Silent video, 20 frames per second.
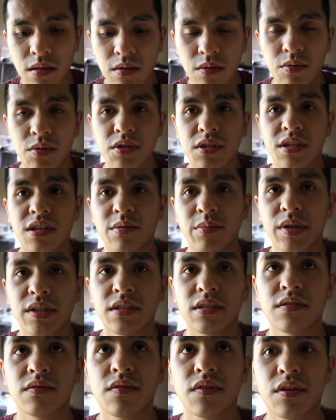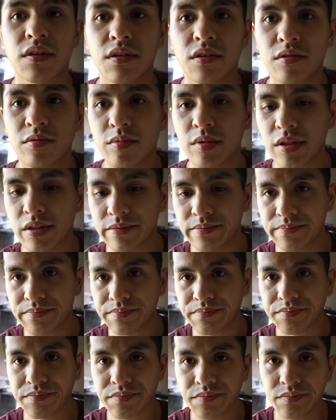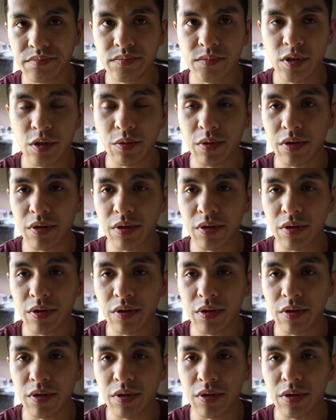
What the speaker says: Wasn't gonna make this video, but oh